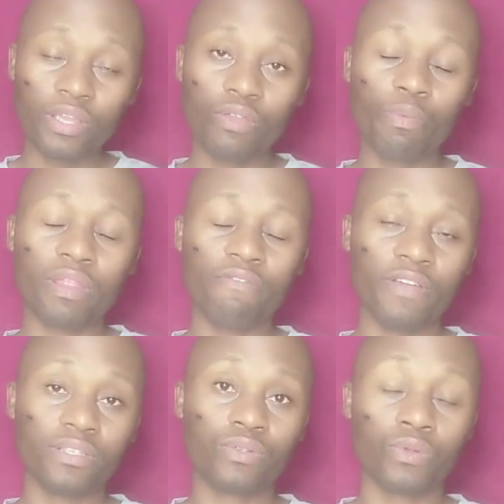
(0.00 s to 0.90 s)
you'll be the
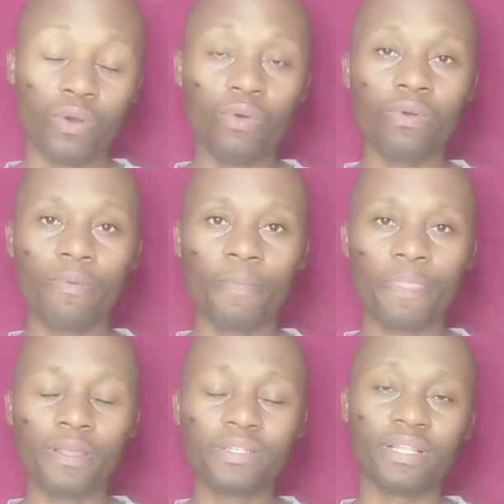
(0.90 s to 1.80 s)
first to know.
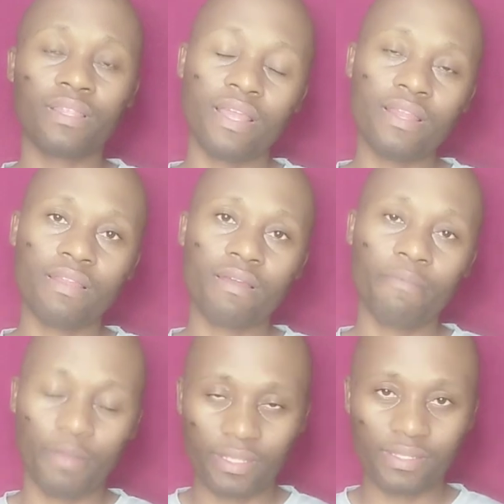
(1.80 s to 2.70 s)
Till then,
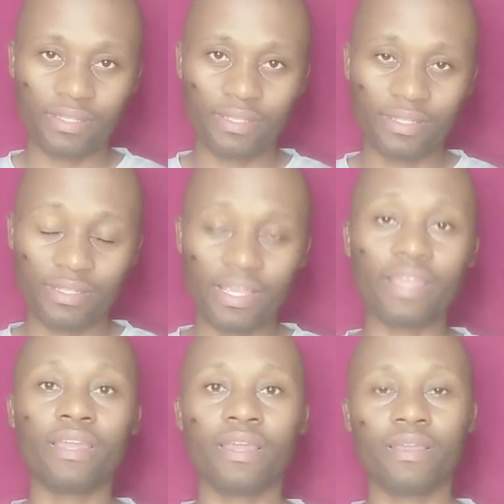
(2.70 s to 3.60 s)
please
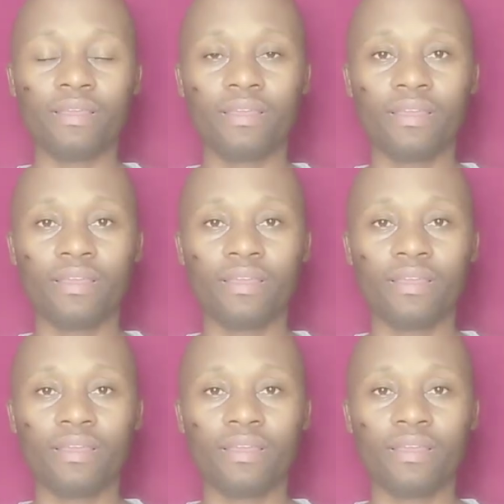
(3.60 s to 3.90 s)
take care.